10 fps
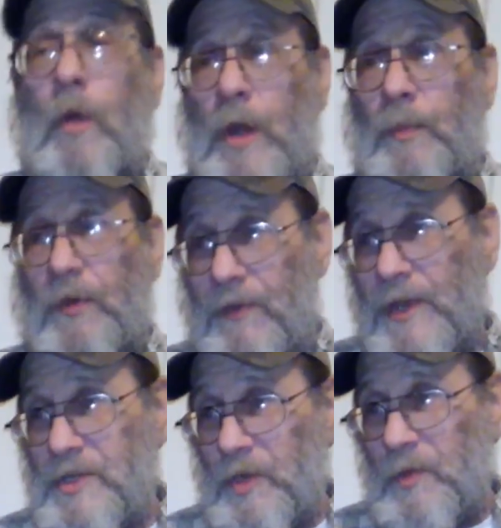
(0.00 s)
what a
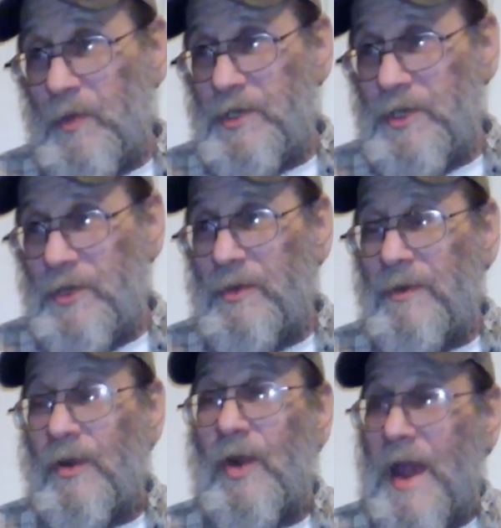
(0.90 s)
professional would do
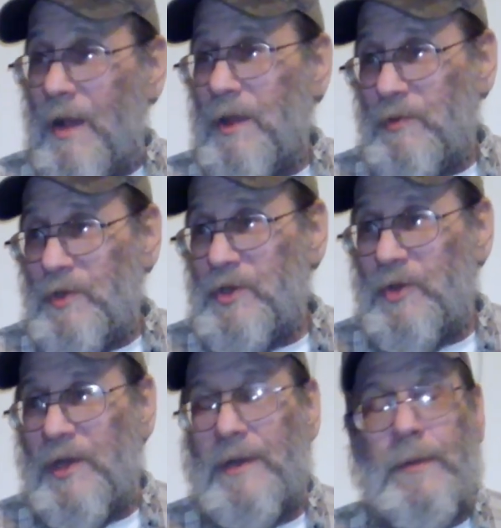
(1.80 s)
or how he would do
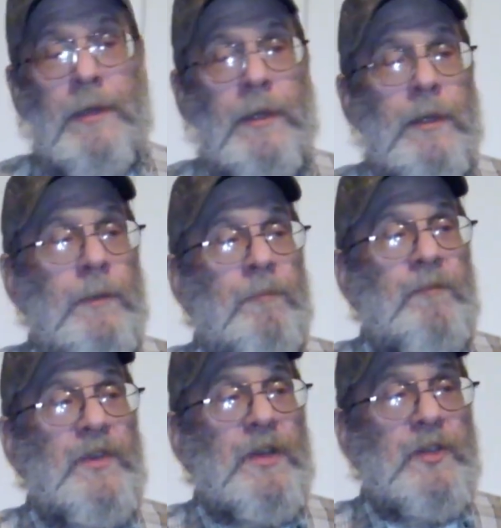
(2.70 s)
it.
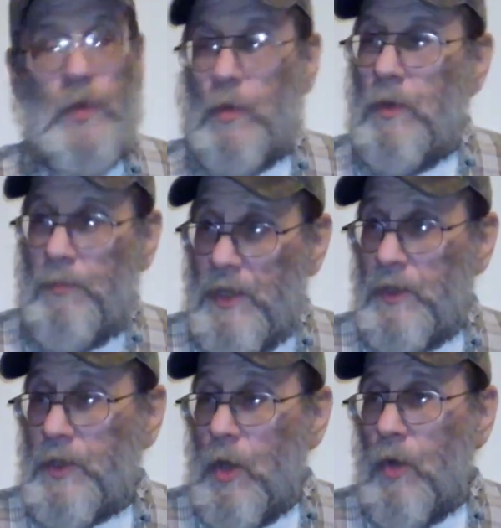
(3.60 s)
So we'll
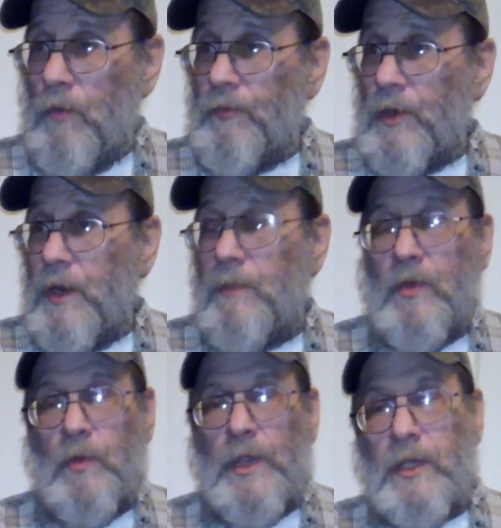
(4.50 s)
build a cold frame
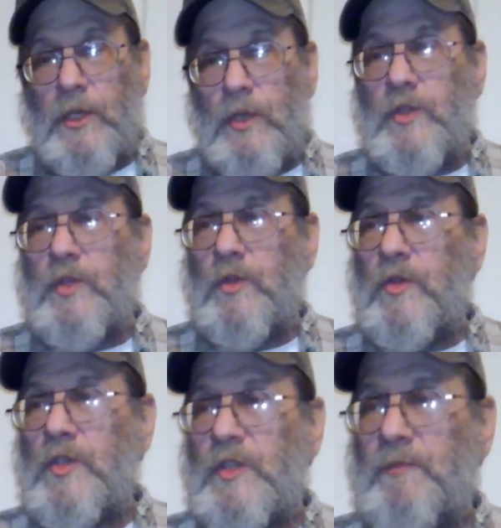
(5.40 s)
that we can use through
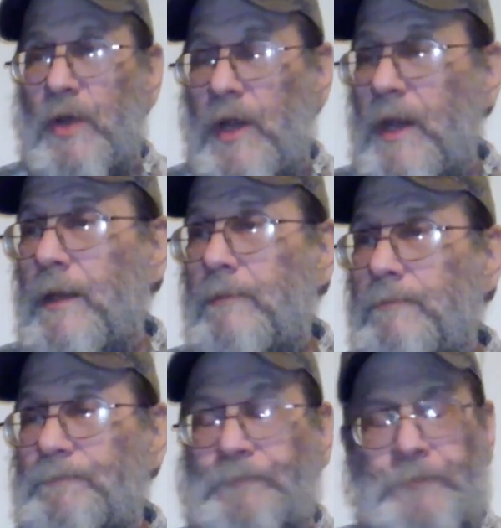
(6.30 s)
the spring
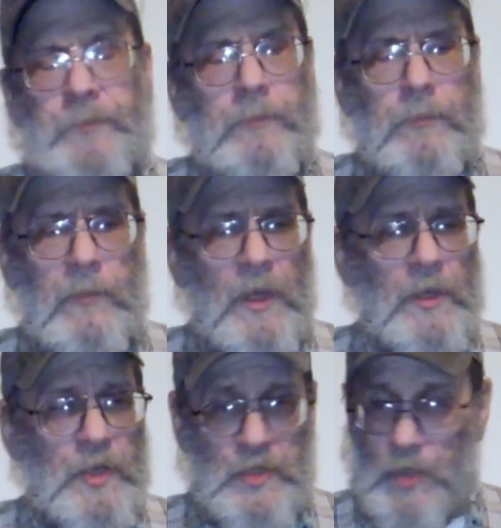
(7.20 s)

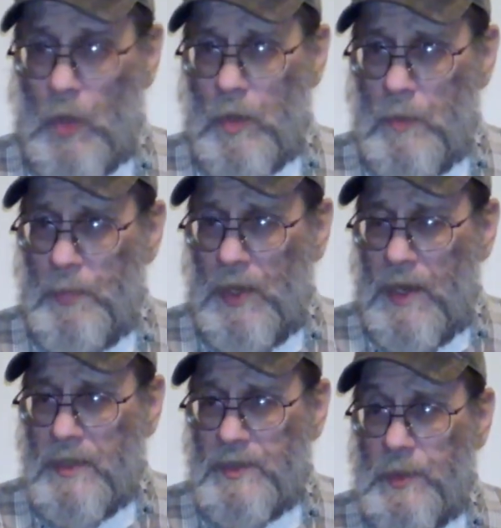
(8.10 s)
to start our
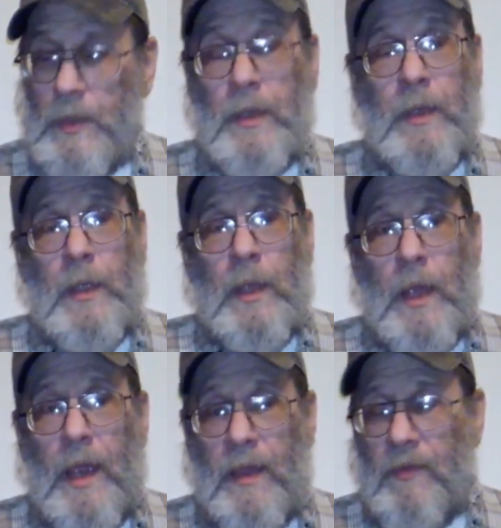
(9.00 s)
plants.
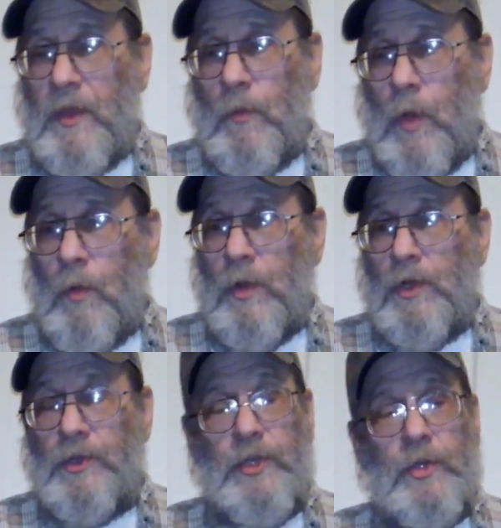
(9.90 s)
And then what
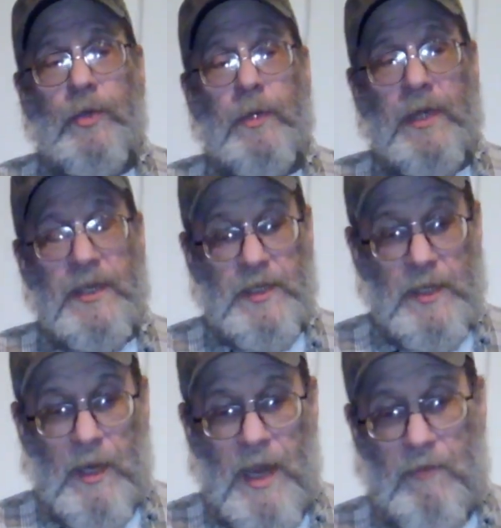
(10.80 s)
we'll do is
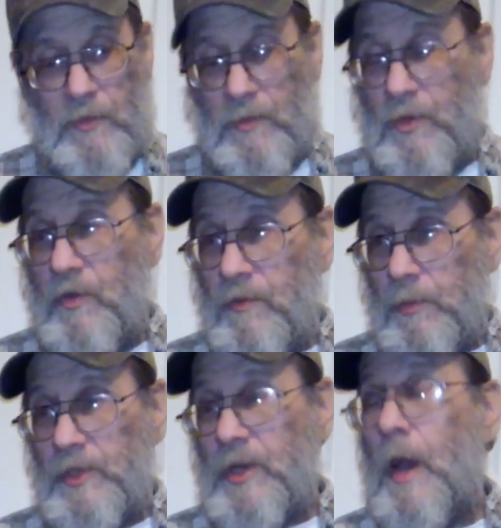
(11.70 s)
it'll have a
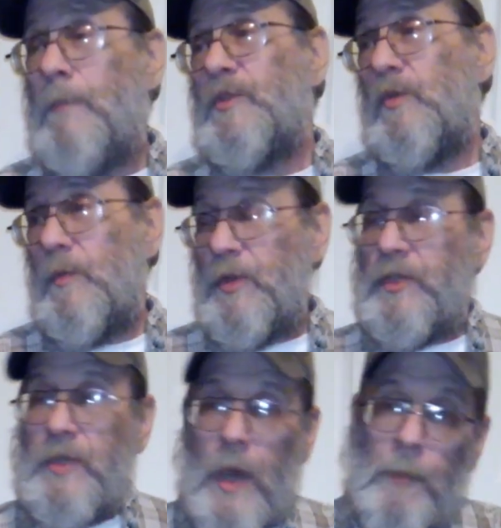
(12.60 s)
removable top, so we'll put
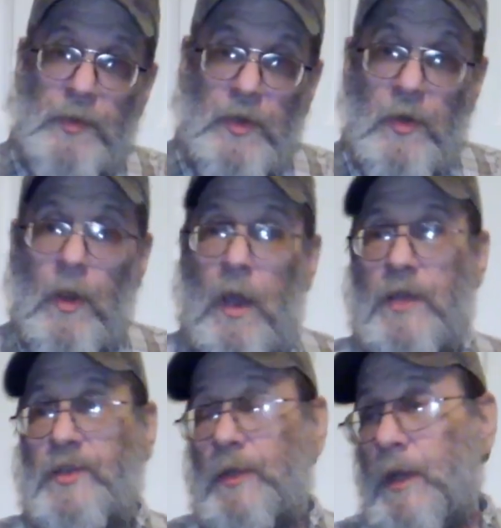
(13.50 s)
the top in the garage and